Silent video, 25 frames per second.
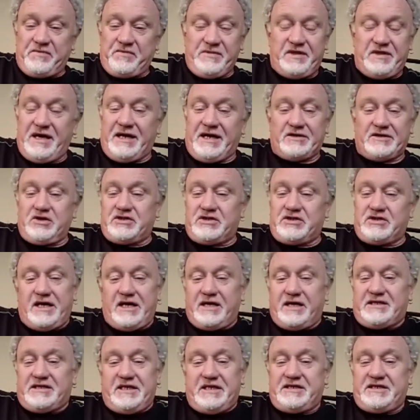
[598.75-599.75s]
That doesn't
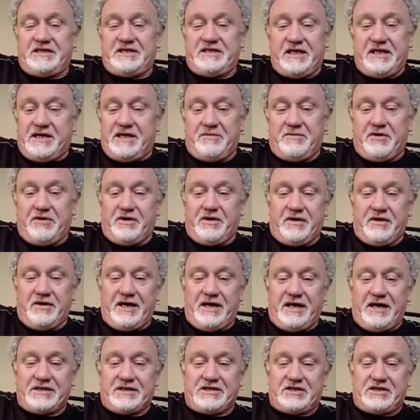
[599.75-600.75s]
exist anymore.
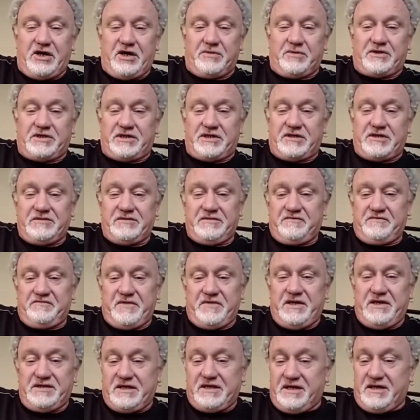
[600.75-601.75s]
That stops,
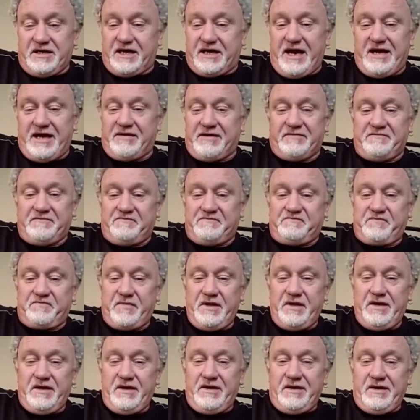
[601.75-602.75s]
again,
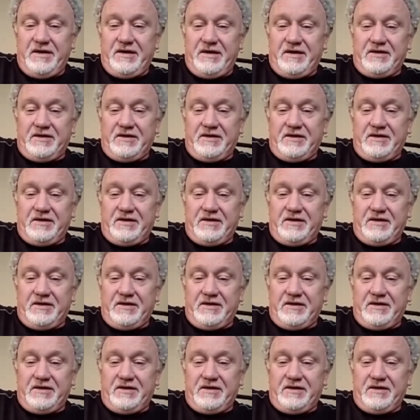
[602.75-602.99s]
the